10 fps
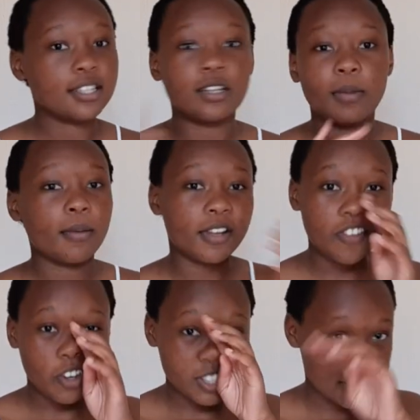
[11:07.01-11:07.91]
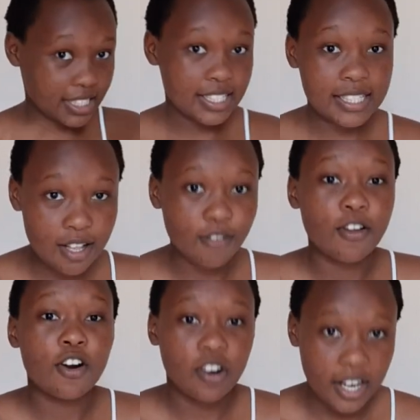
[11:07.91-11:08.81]
The Bible never contradicts itself,
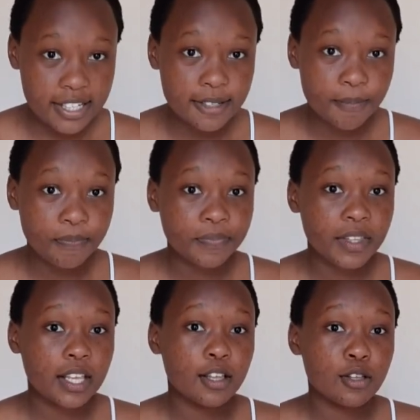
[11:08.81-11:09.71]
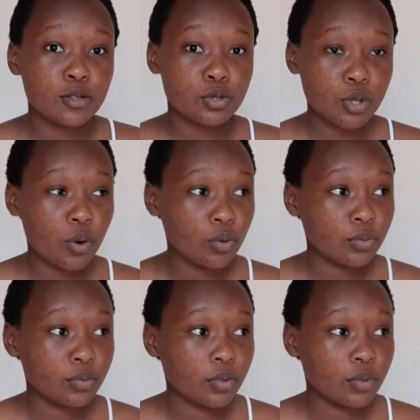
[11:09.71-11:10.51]
right? So,